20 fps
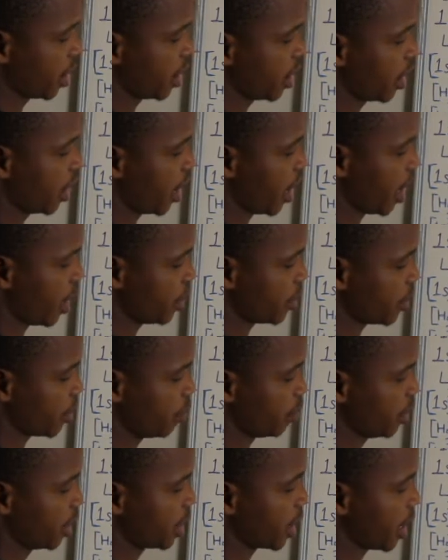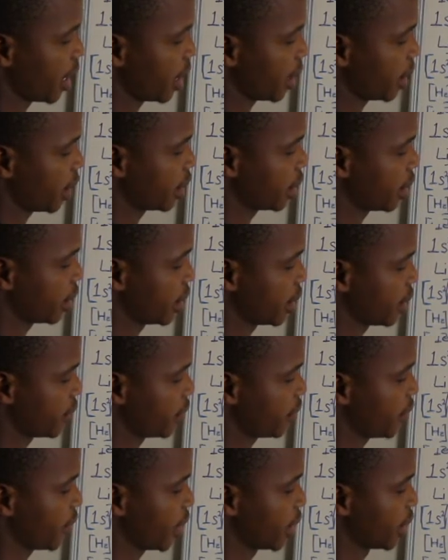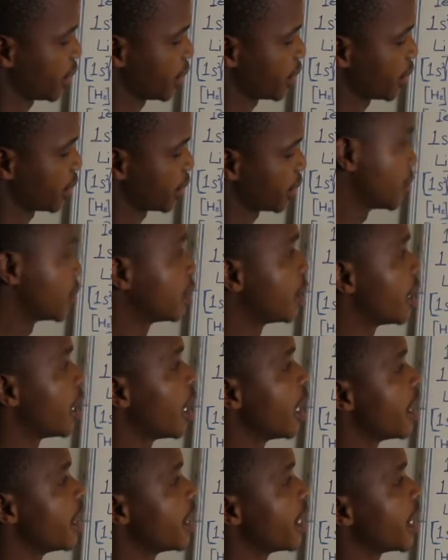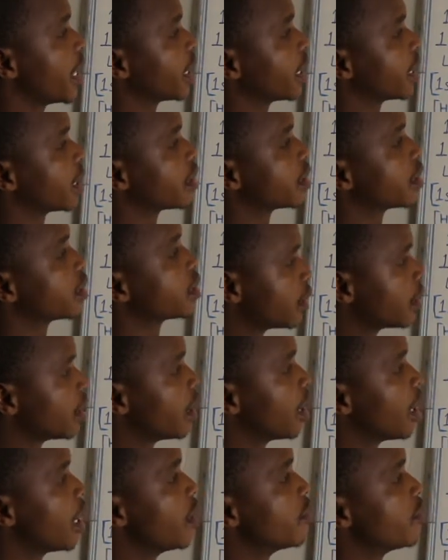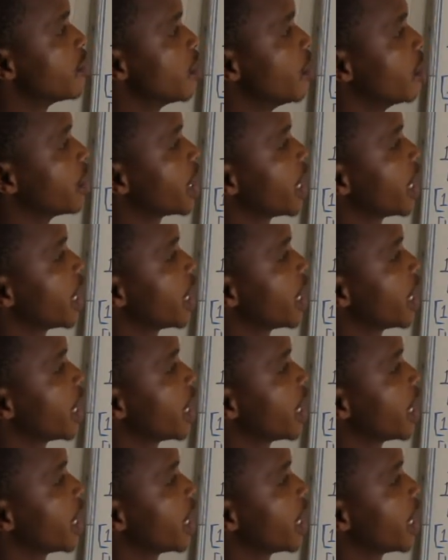the s orbital is filled. And then if you look